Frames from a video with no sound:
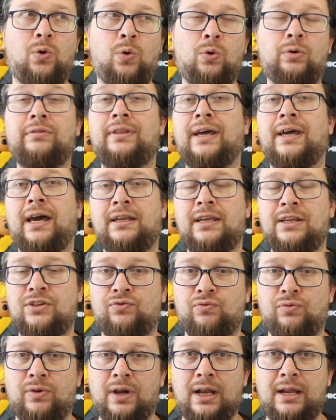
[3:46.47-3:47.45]
All of that
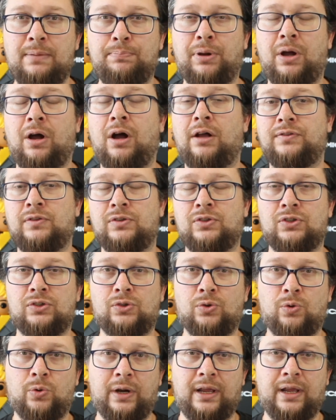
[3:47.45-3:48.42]
is really part of the
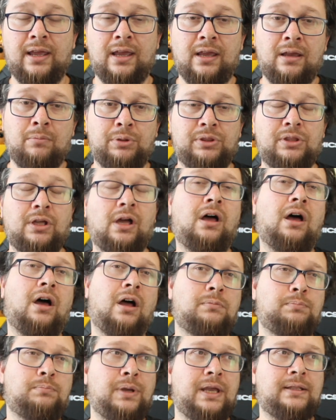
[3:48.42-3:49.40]
story. But the
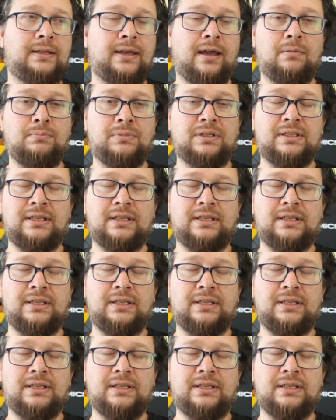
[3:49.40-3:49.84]
heartbeat comes